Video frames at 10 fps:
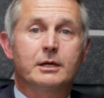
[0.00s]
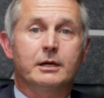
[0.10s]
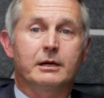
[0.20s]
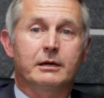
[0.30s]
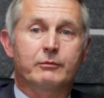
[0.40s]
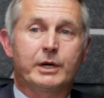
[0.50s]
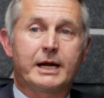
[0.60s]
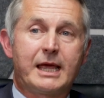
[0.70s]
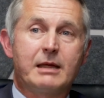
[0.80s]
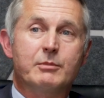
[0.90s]
When I
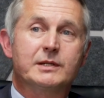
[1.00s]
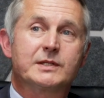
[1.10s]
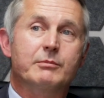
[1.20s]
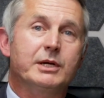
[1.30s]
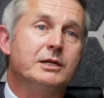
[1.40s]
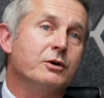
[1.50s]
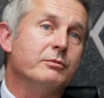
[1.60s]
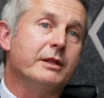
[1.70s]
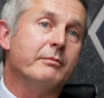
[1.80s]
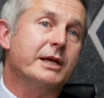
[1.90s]
came in, somebody told
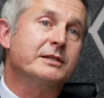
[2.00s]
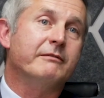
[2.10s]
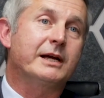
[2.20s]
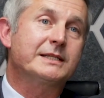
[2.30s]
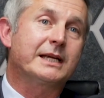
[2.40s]
me the best advice